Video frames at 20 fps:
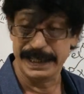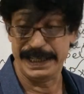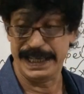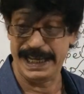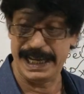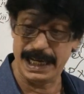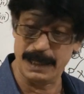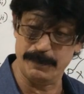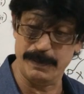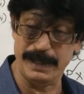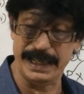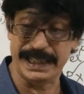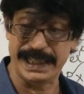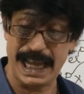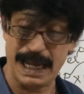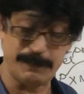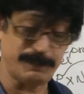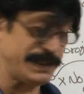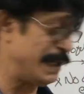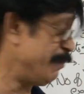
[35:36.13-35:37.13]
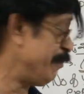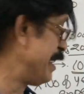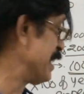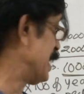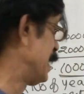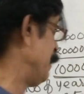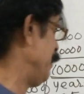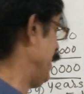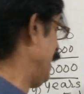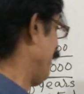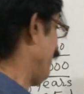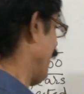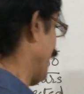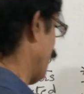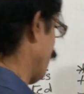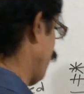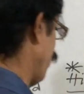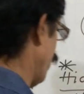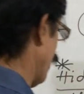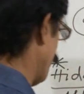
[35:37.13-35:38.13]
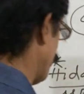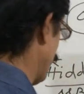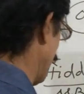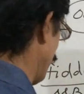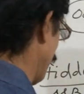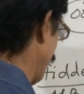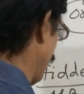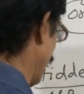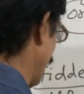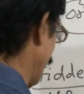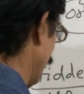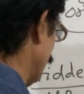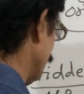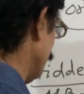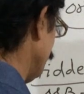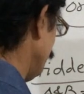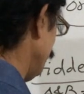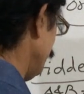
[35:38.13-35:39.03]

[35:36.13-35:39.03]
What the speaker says: A and B capital must be for 4 by 5.